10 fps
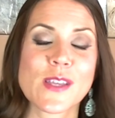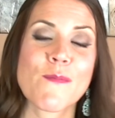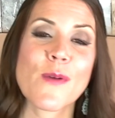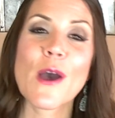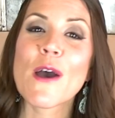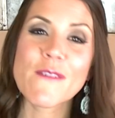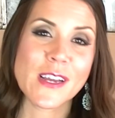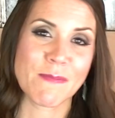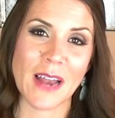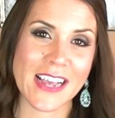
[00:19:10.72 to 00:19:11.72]
was the
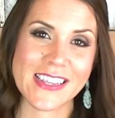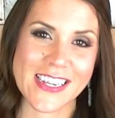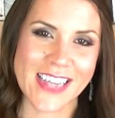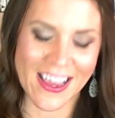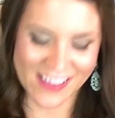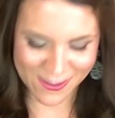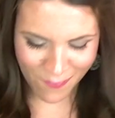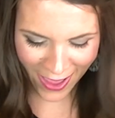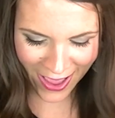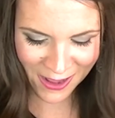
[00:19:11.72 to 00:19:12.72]
perfect place to take this
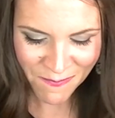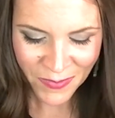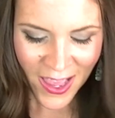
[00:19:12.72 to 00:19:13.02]
bag.